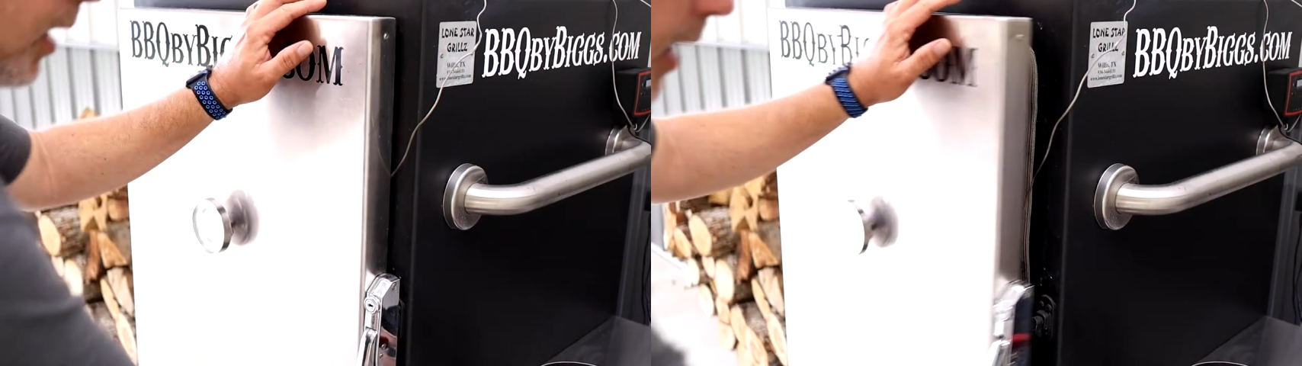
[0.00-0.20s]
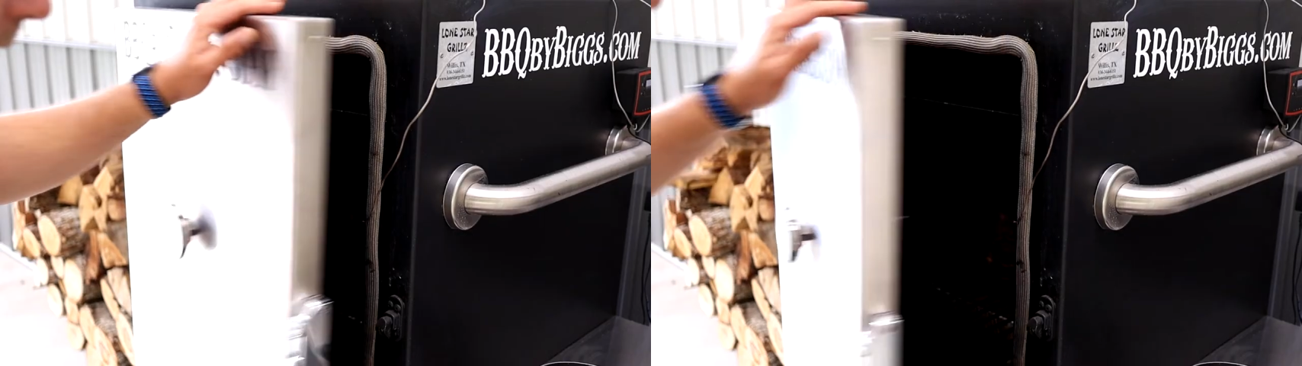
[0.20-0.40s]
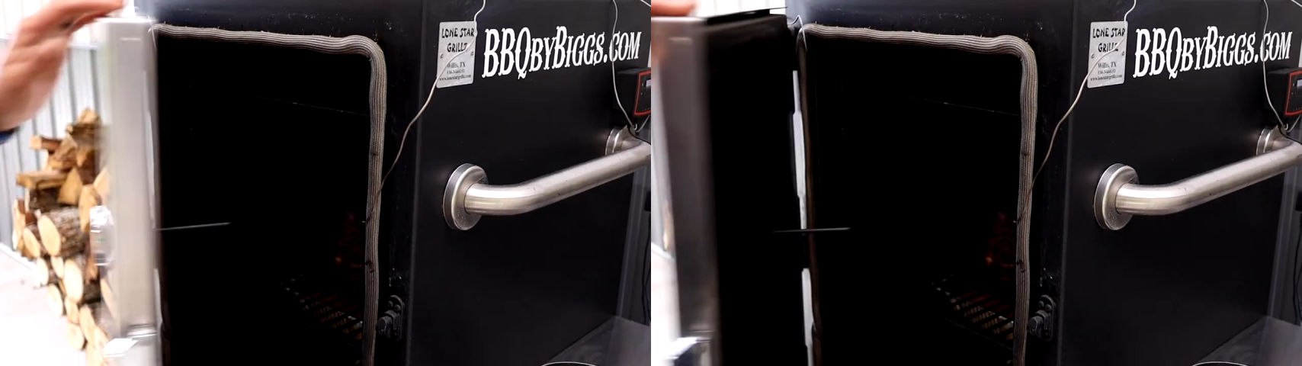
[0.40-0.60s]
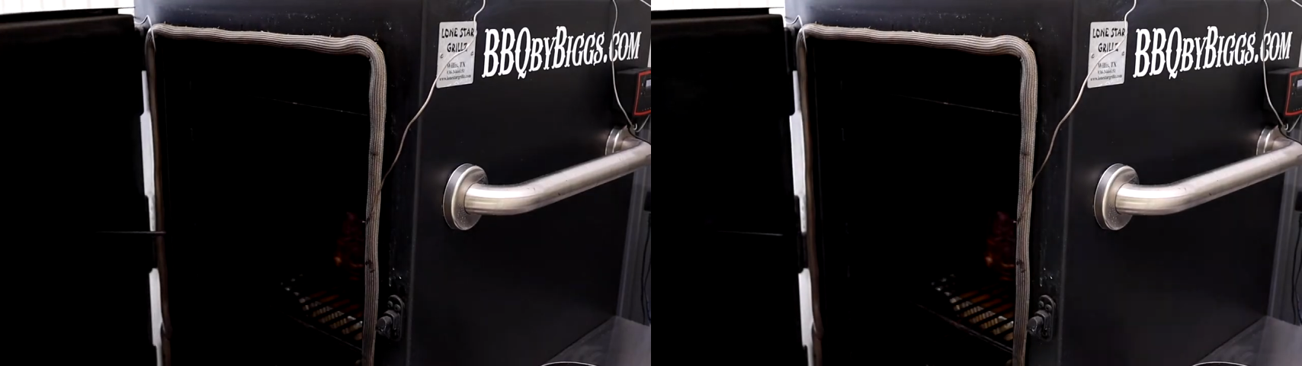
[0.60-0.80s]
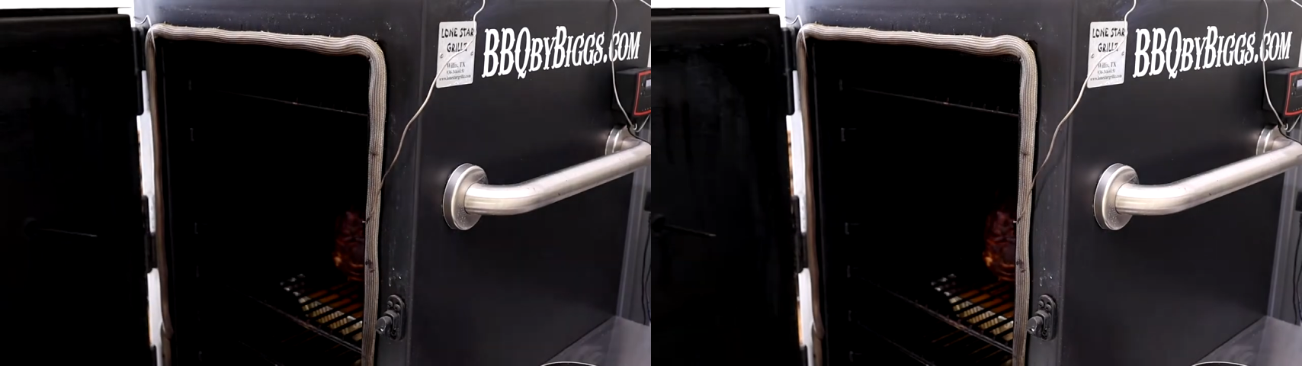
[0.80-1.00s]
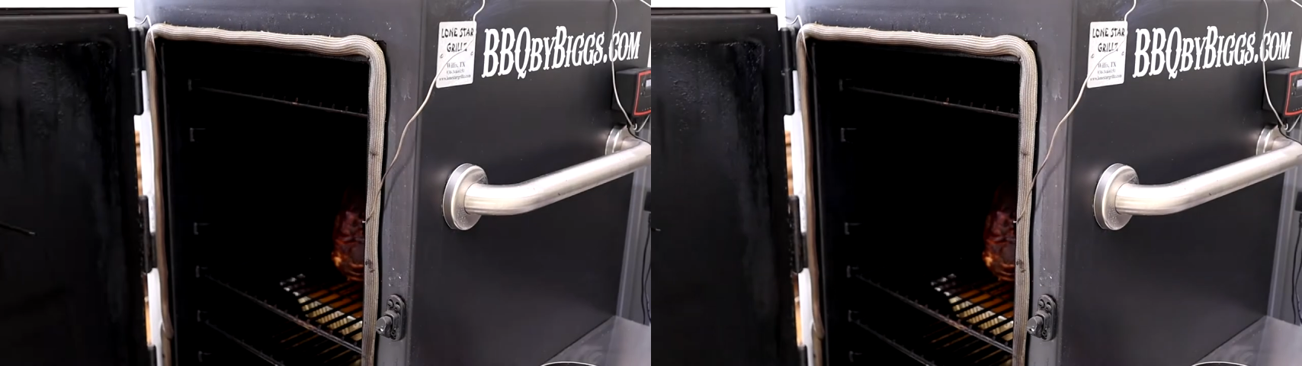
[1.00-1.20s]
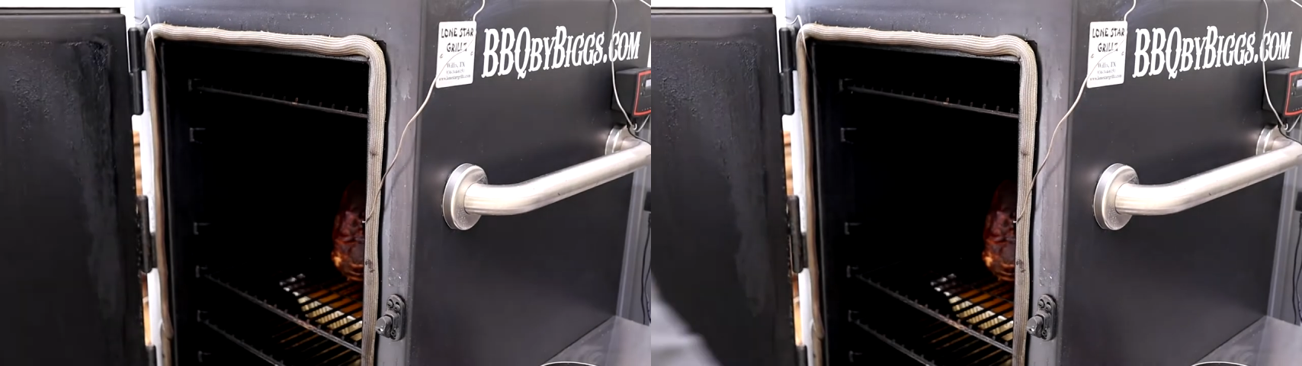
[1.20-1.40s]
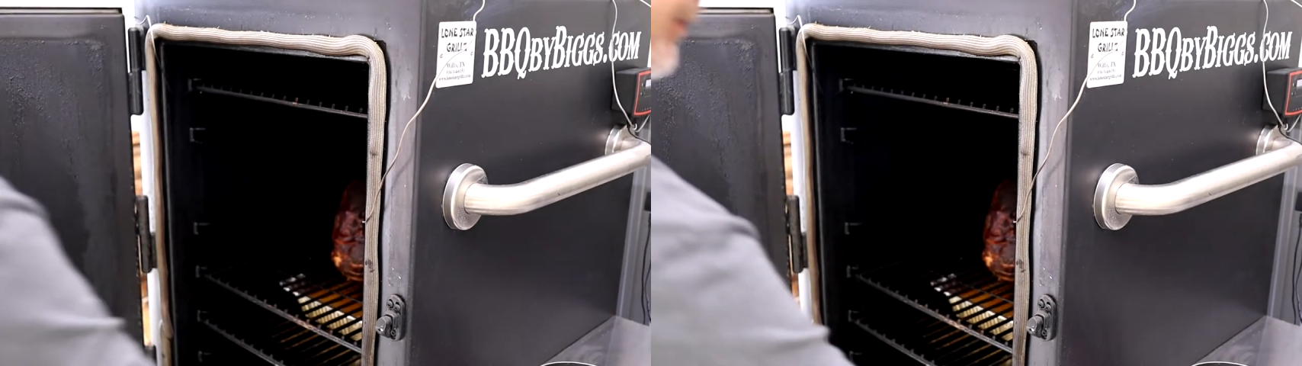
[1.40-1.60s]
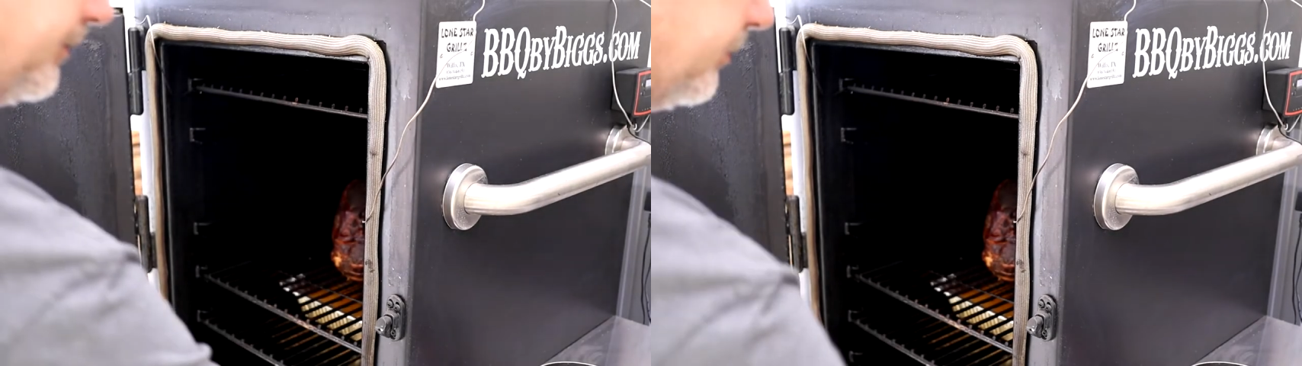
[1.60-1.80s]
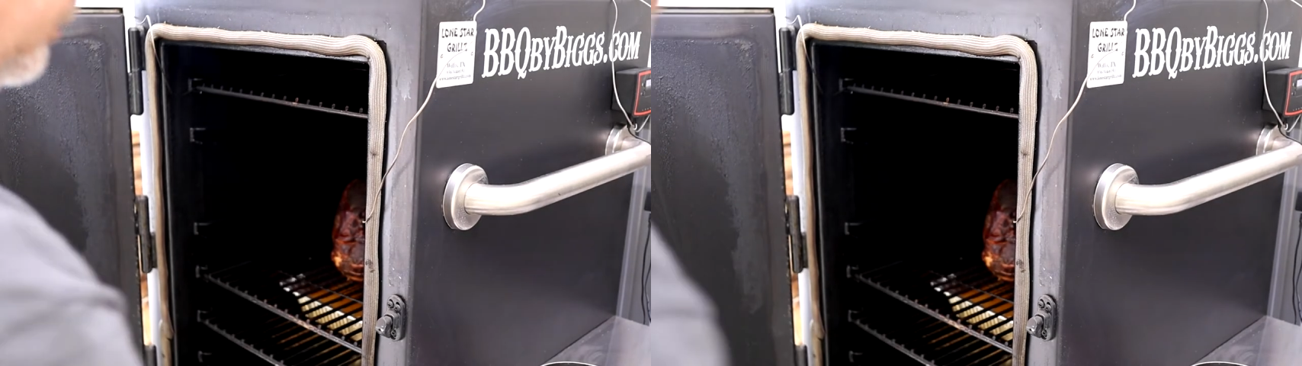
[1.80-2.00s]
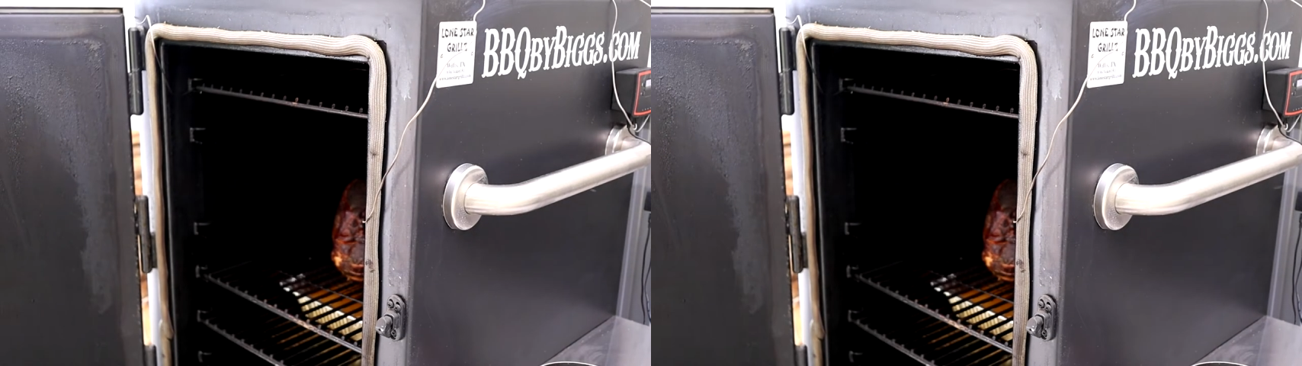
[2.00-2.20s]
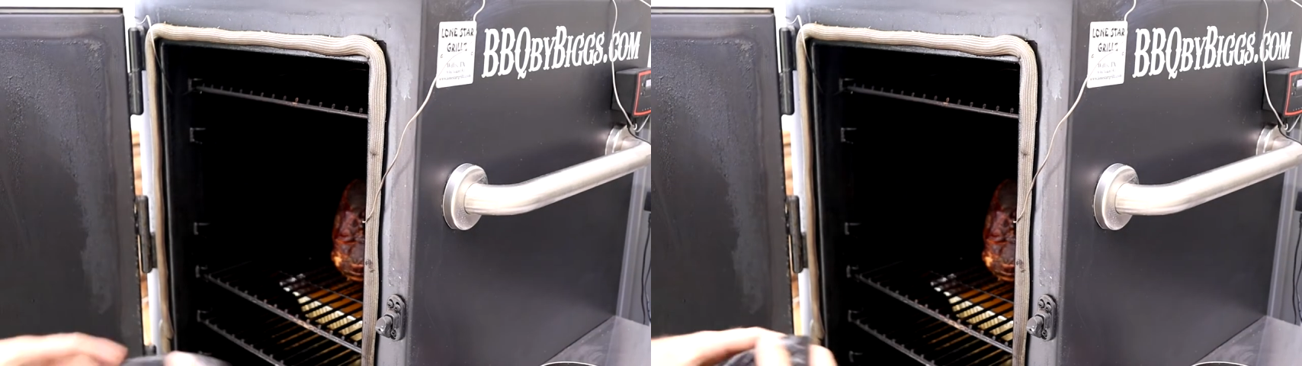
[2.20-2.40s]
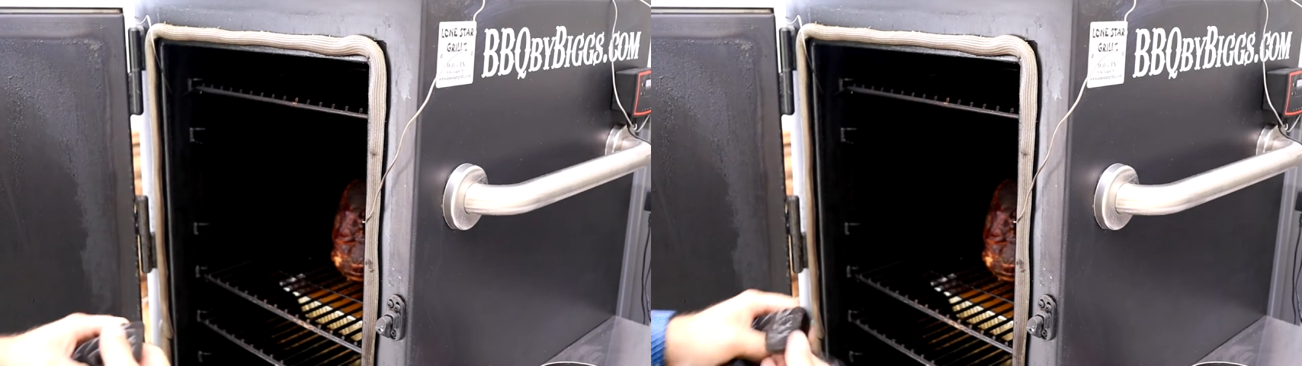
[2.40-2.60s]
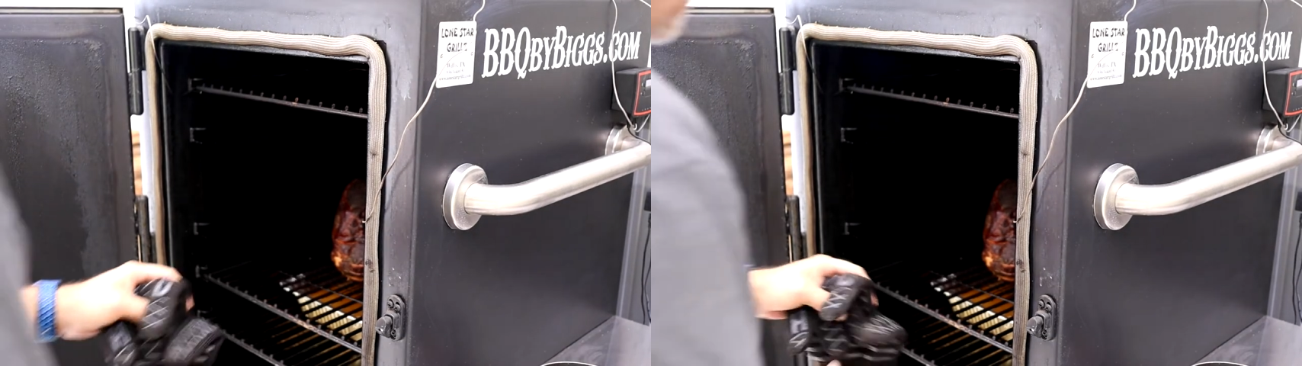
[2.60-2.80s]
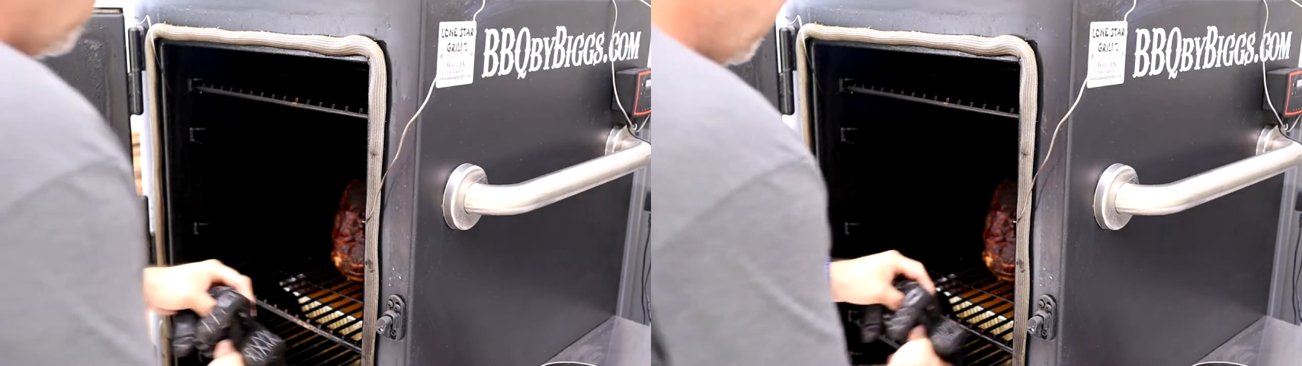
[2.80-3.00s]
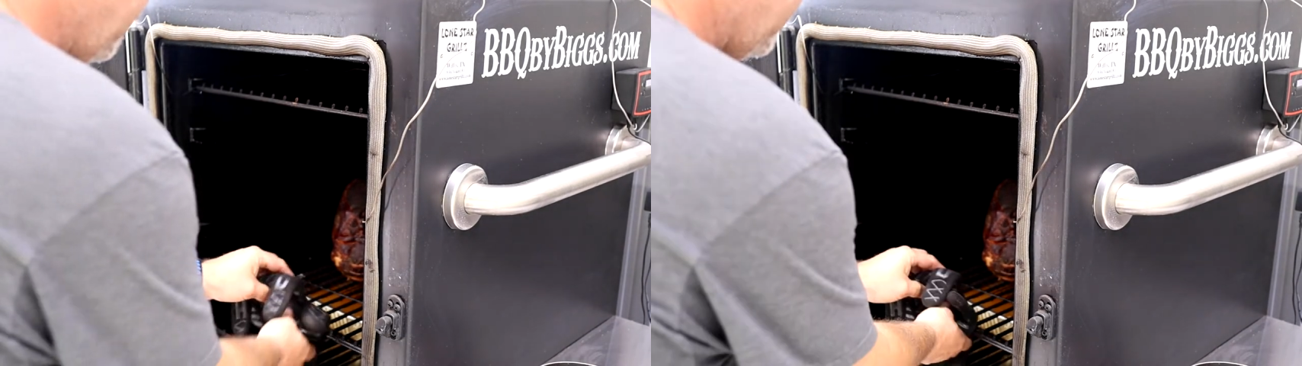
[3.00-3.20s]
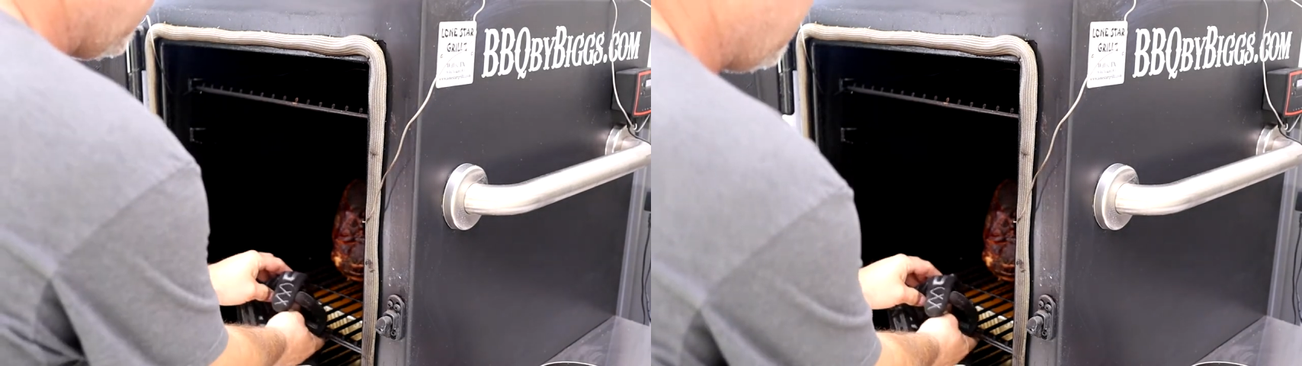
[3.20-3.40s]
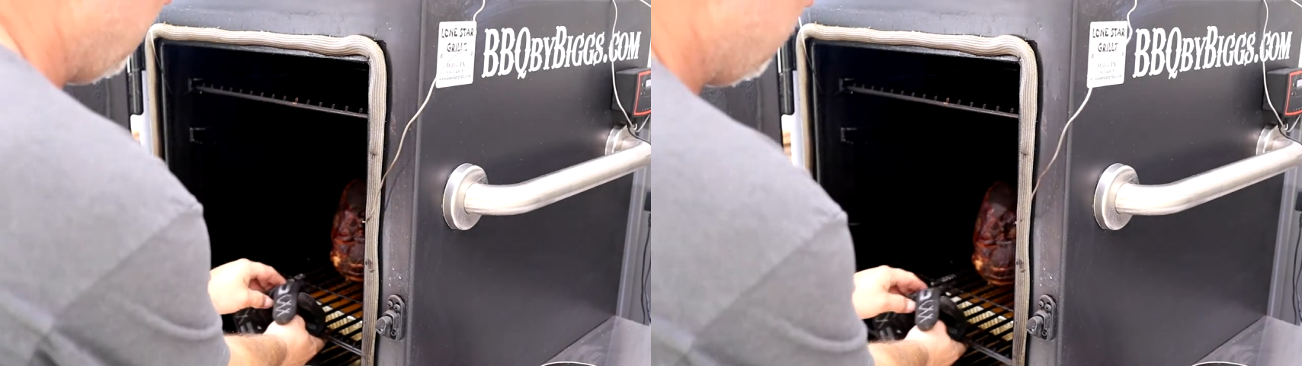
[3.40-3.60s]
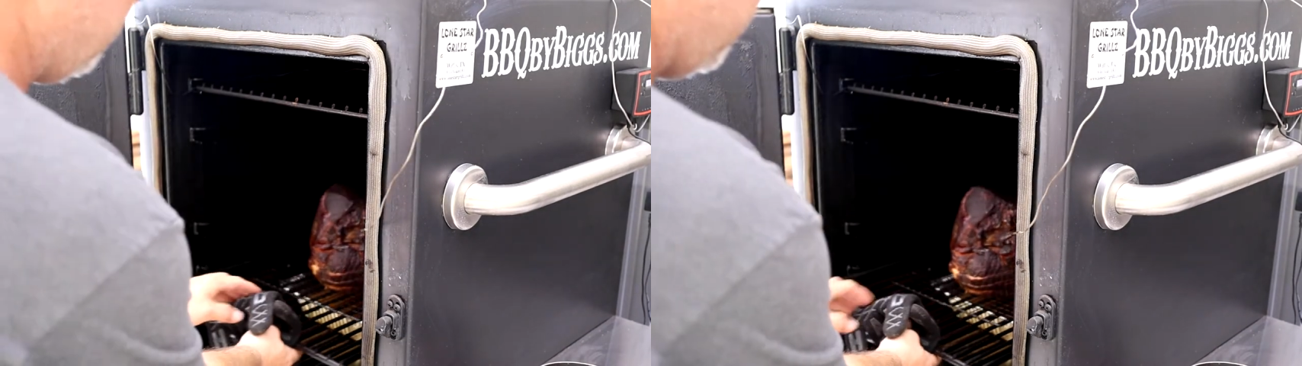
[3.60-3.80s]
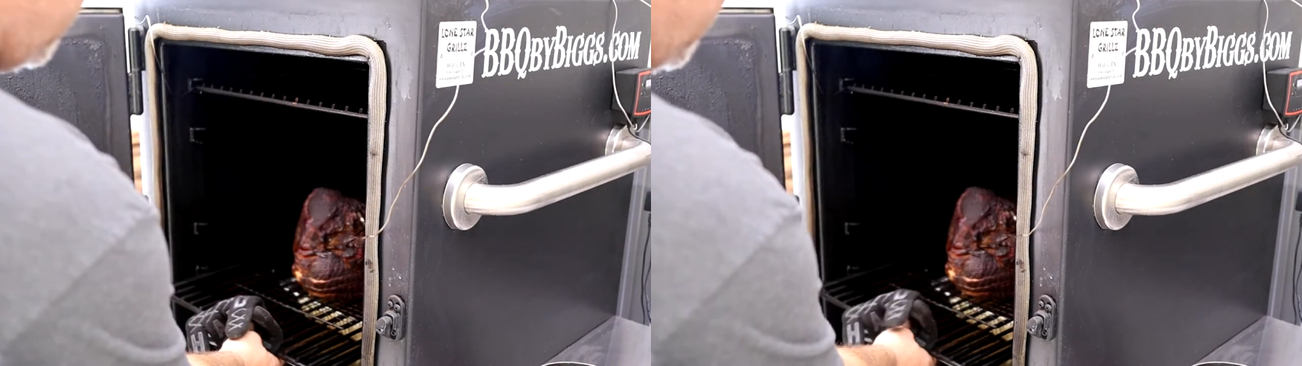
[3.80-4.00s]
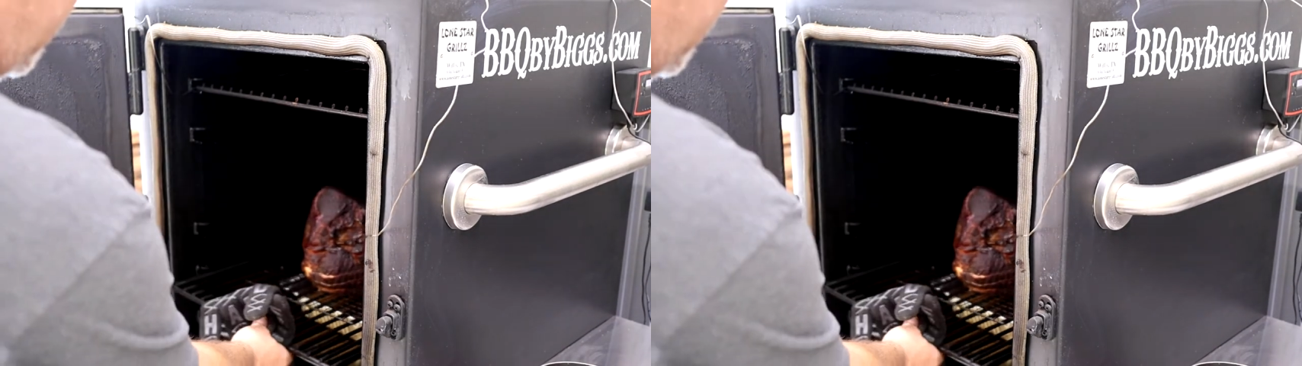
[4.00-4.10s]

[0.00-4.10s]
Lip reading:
No face is visible, so there are no lips to read.